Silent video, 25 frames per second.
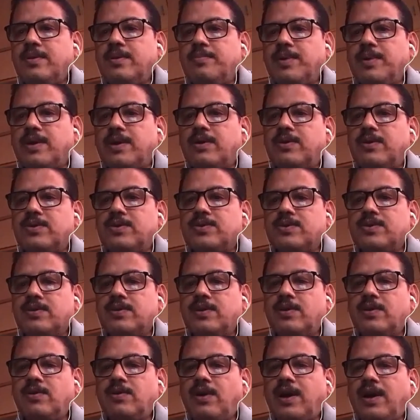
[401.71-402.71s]
because
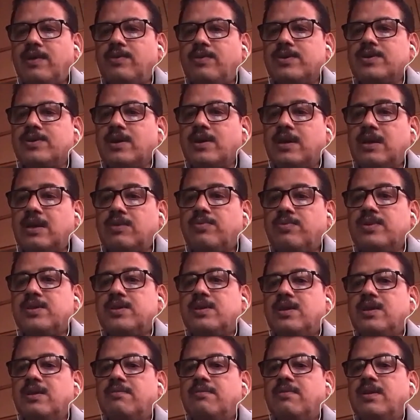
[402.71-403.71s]
I was inquisitive
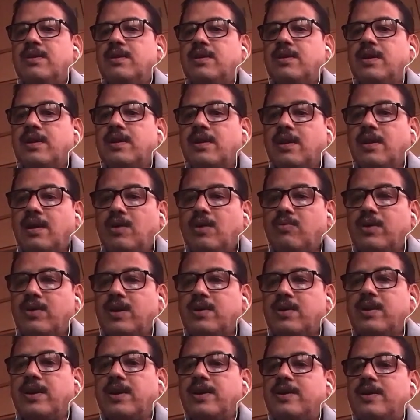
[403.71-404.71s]
in taking out
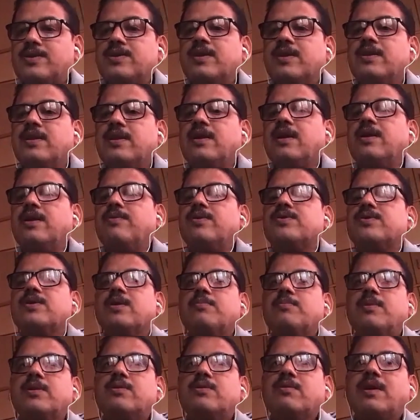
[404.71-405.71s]
details, and then I was able to
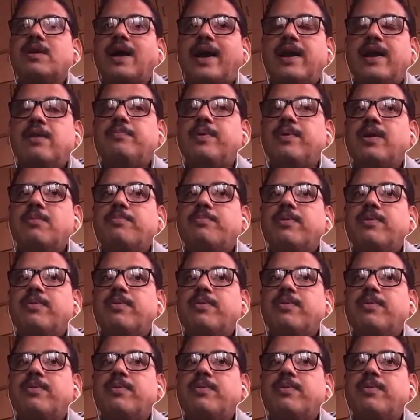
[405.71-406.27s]
guide people.